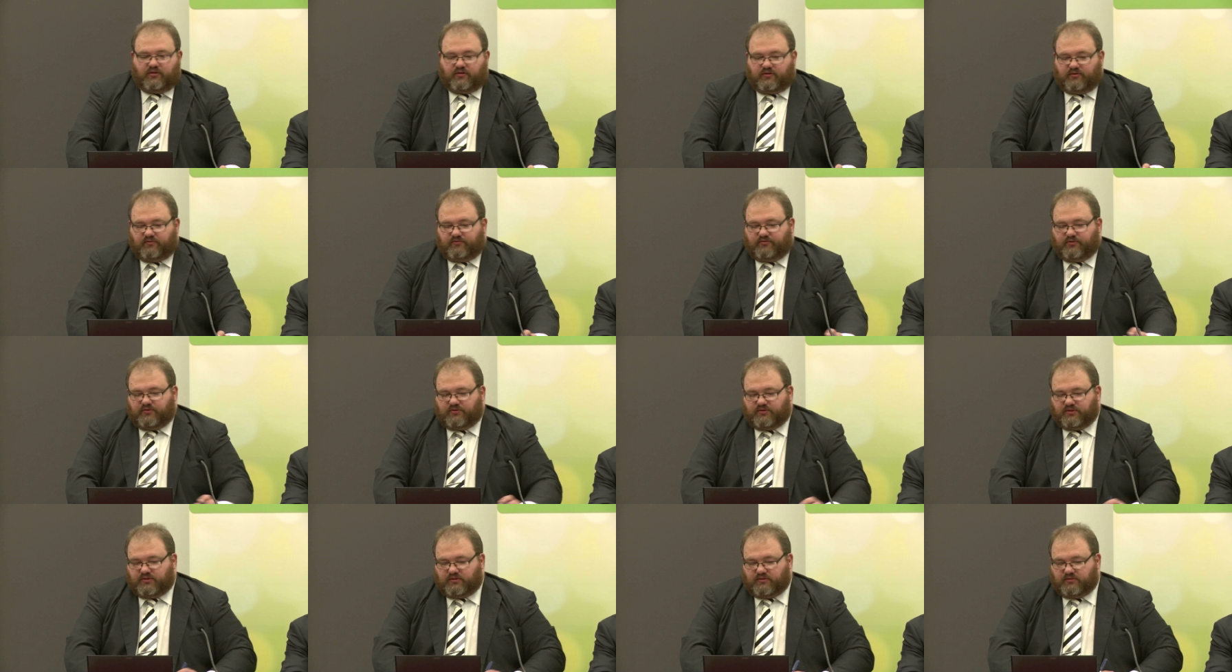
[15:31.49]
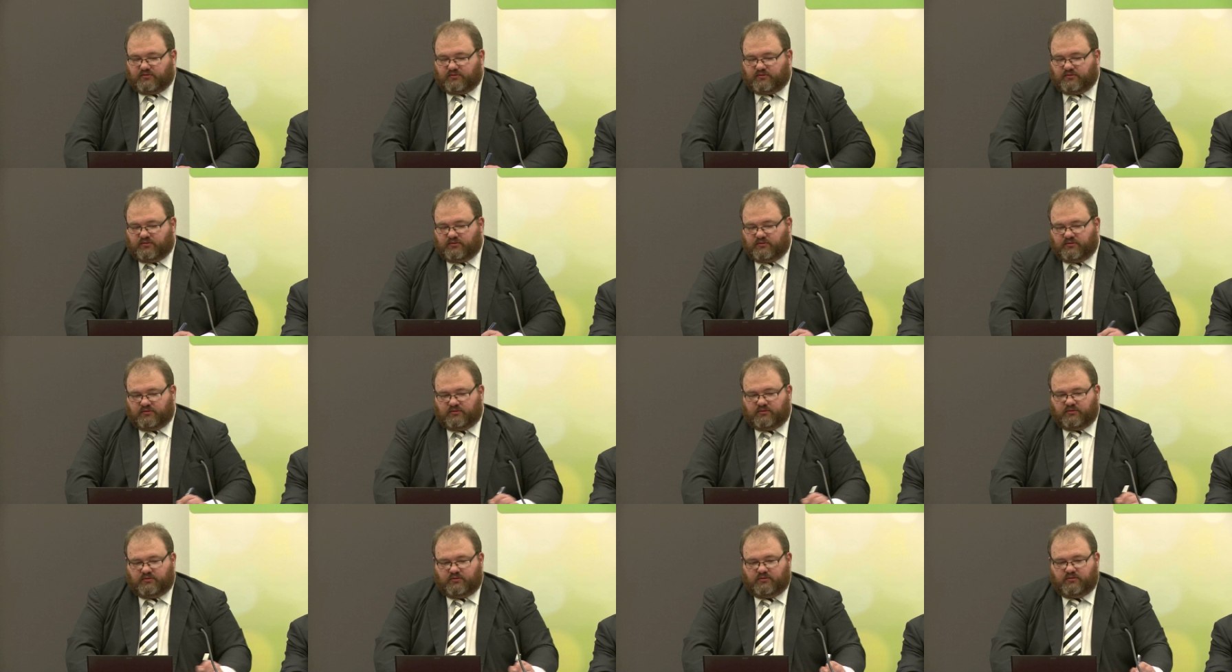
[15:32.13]
confusing
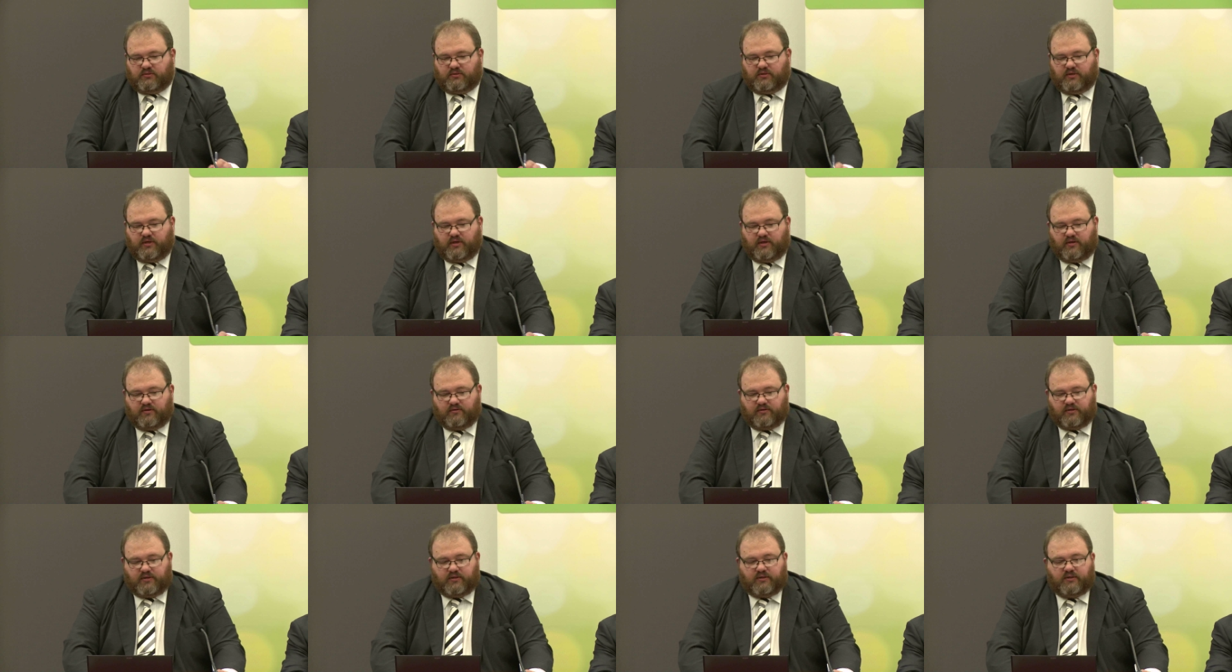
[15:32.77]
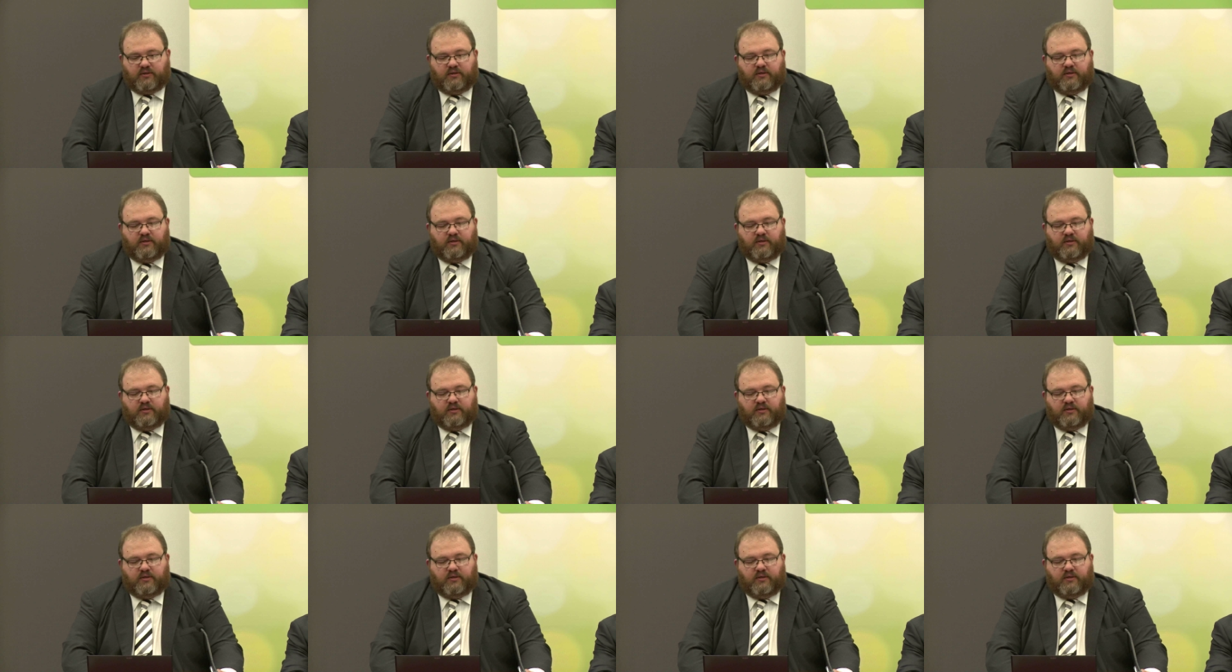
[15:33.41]
area.